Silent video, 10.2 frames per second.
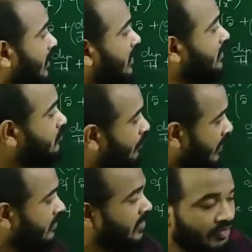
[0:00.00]
is
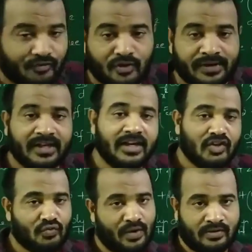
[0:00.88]
1, therefore degree
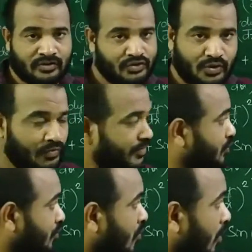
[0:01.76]
is 1. So we
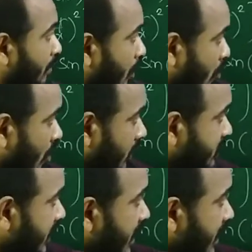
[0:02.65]
should not, because